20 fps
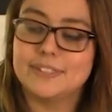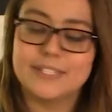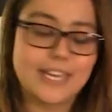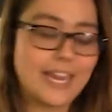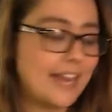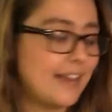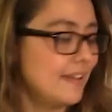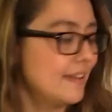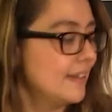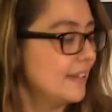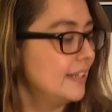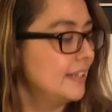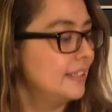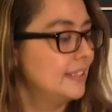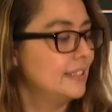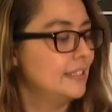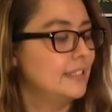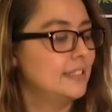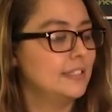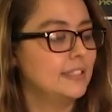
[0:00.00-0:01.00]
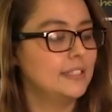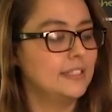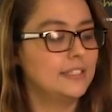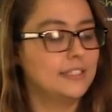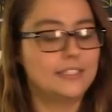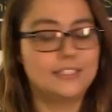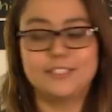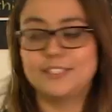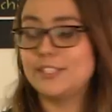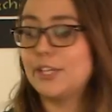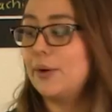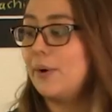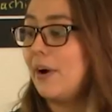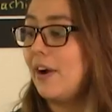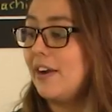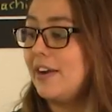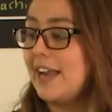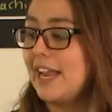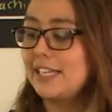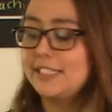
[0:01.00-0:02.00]
Okay, so
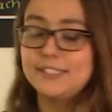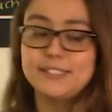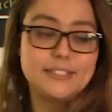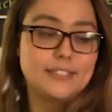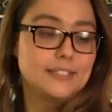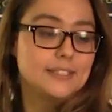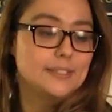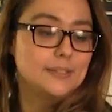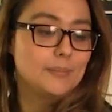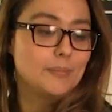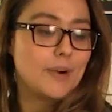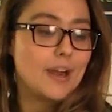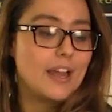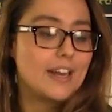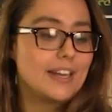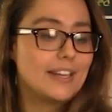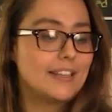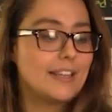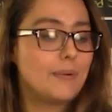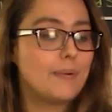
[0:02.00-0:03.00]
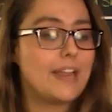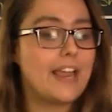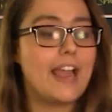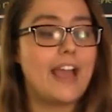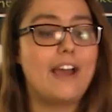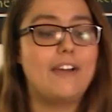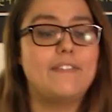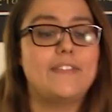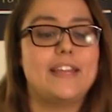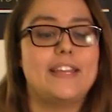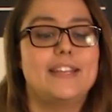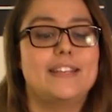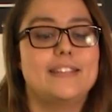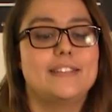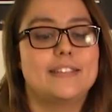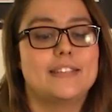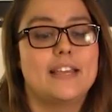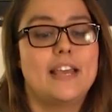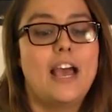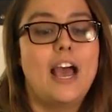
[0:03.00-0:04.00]
our next product that we have
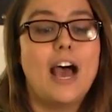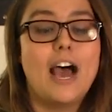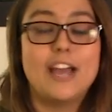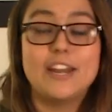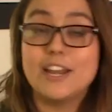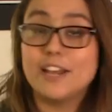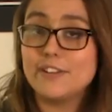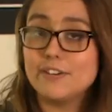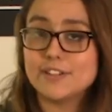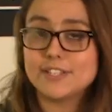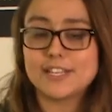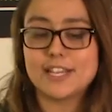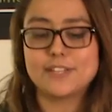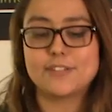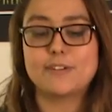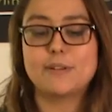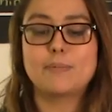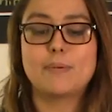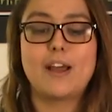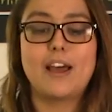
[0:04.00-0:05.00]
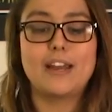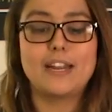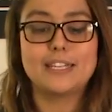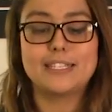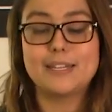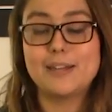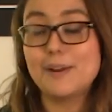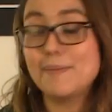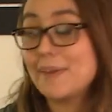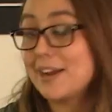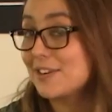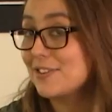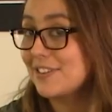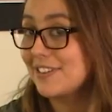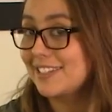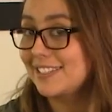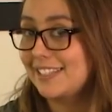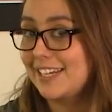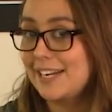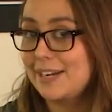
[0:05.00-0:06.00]
is another accessory product, and I'm
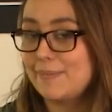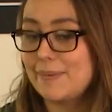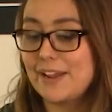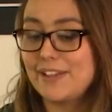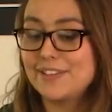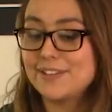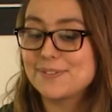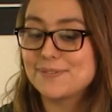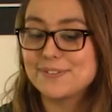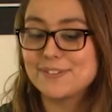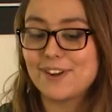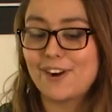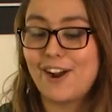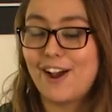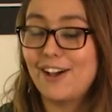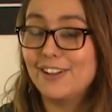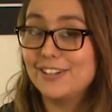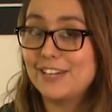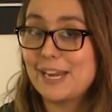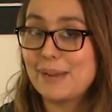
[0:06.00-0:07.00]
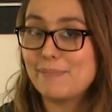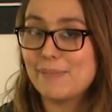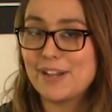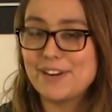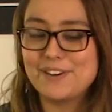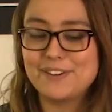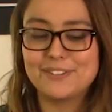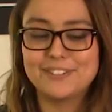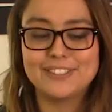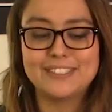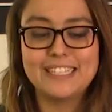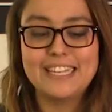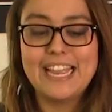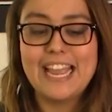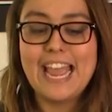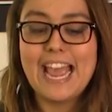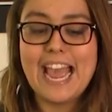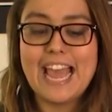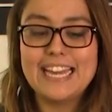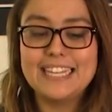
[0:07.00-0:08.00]
actually excited about it. This was our holiday bundle,
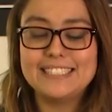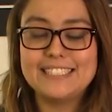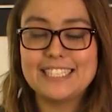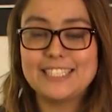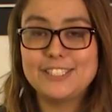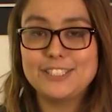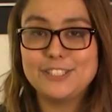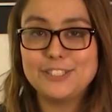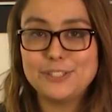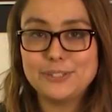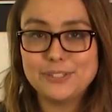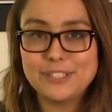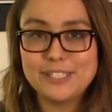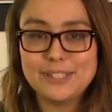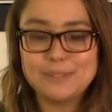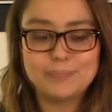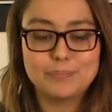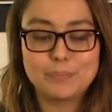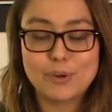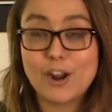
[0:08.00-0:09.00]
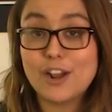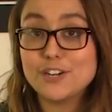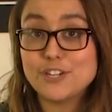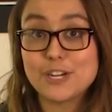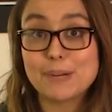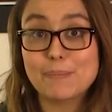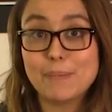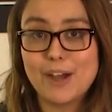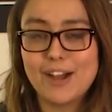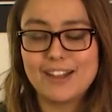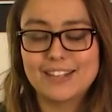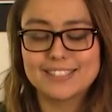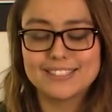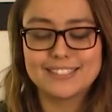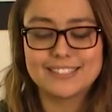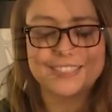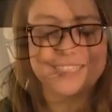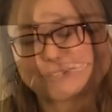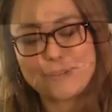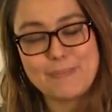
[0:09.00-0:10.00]
and it's a student project
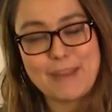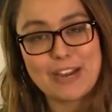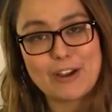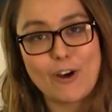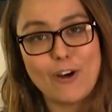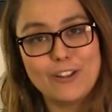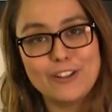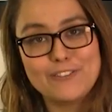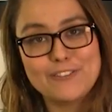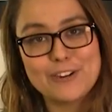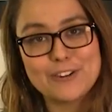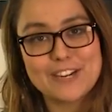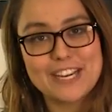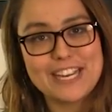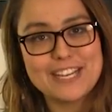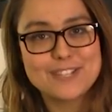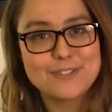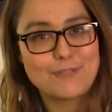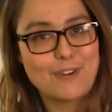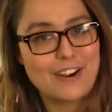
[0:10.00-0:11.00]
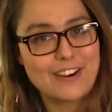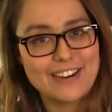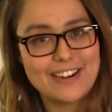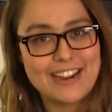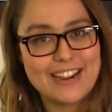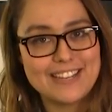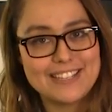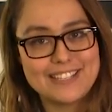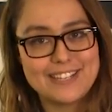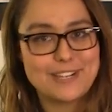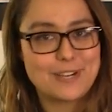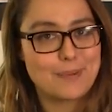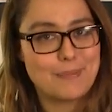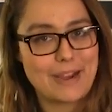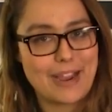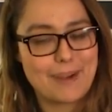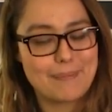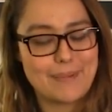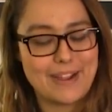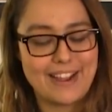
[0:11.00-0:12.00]
box to make all of your kits ruggedized in your
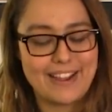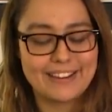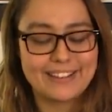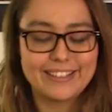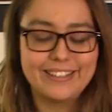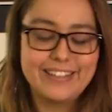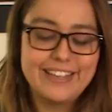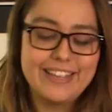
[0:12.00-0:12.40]
backpack.